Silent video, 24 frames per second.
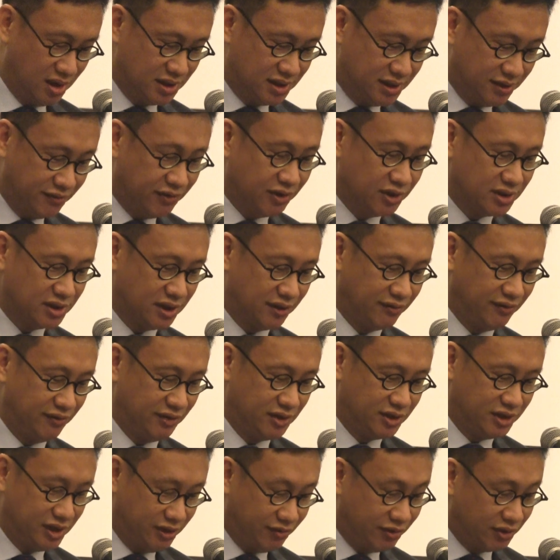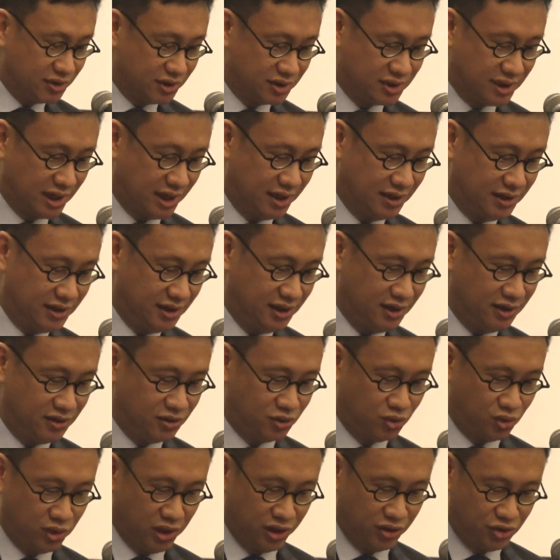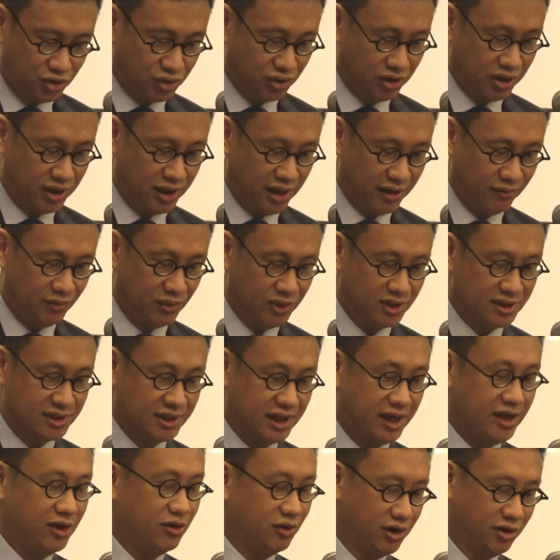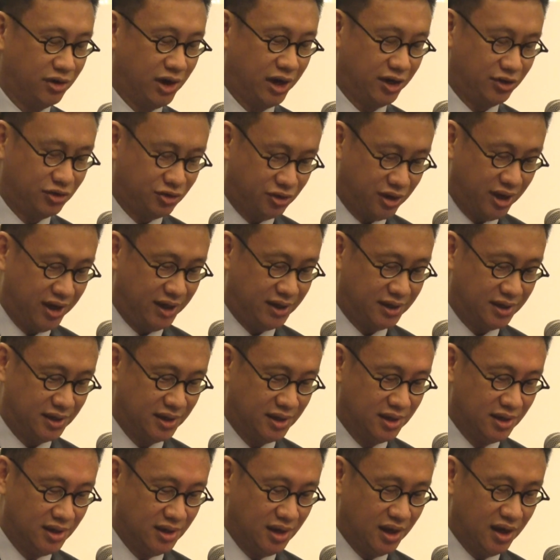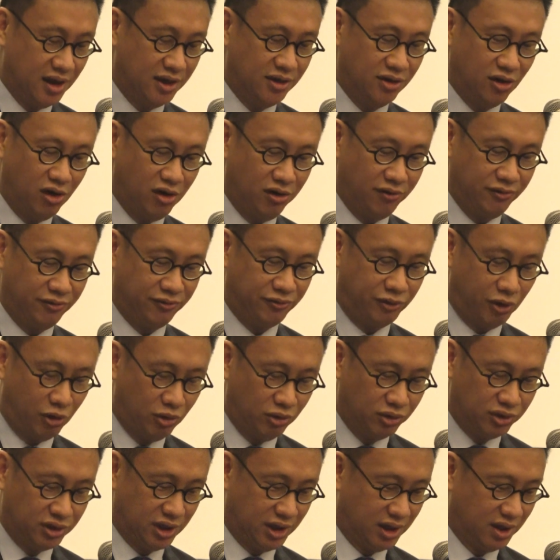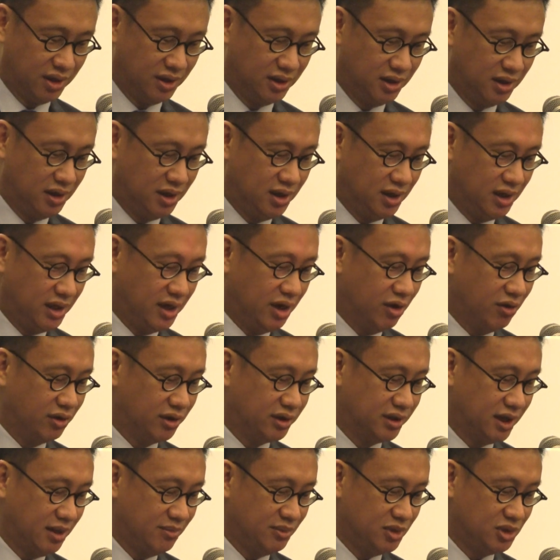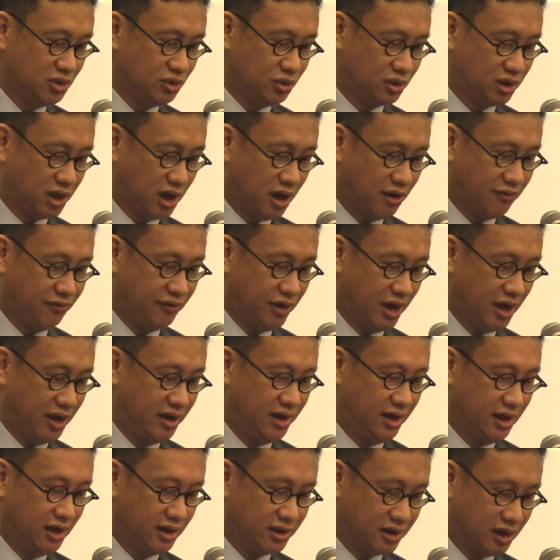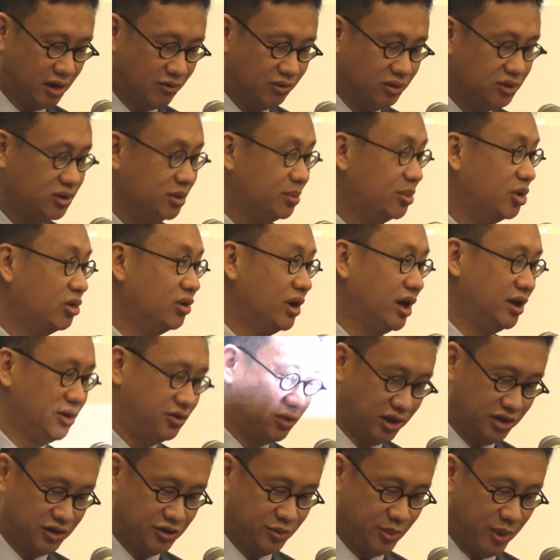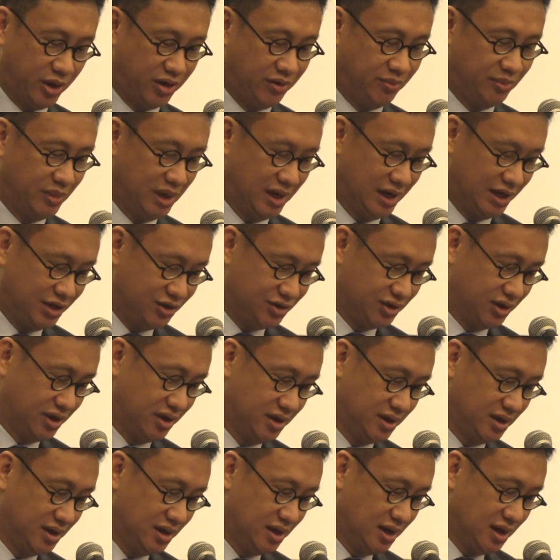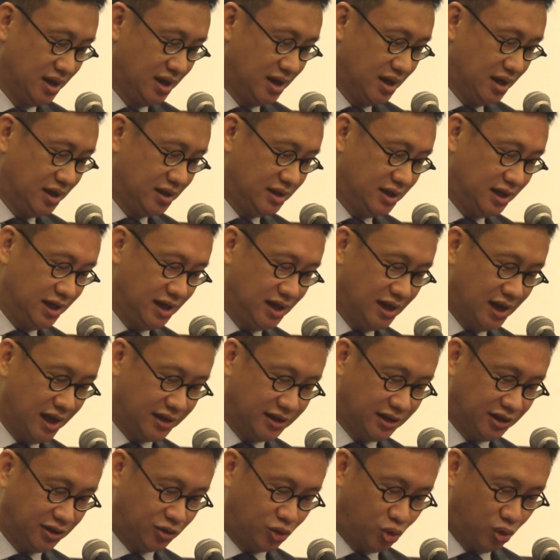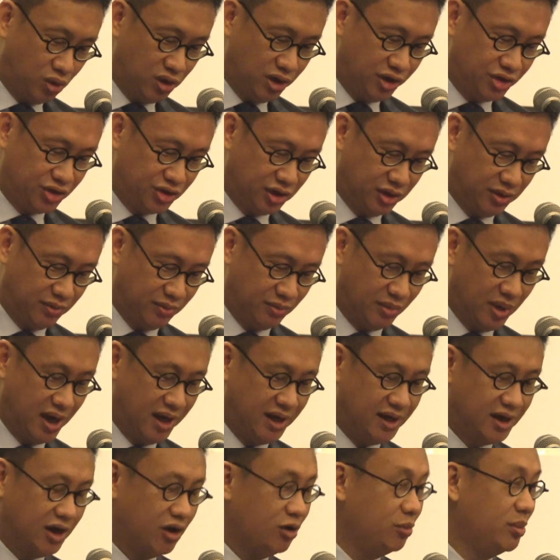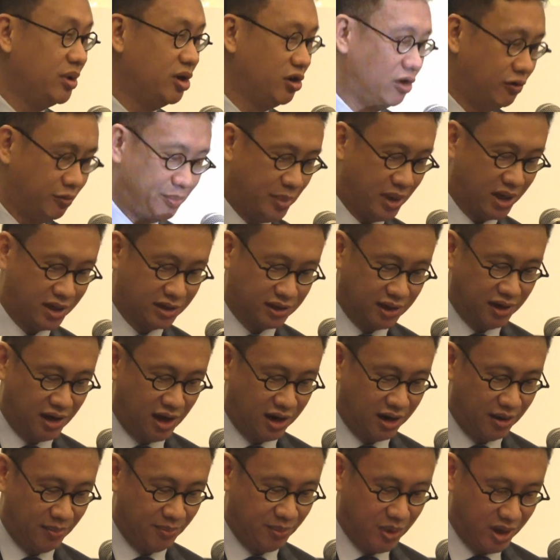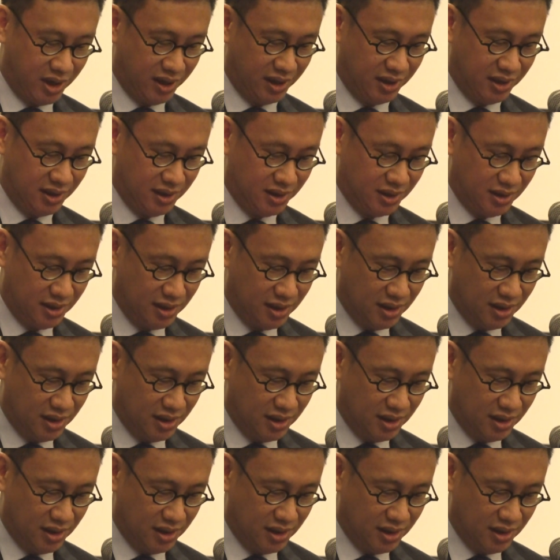civil society to ensure that we stay on the right track and not falter in our attempts to carve an accountable and transparent Malaysia. The elected coalition, My Government of Pakatan Harapan,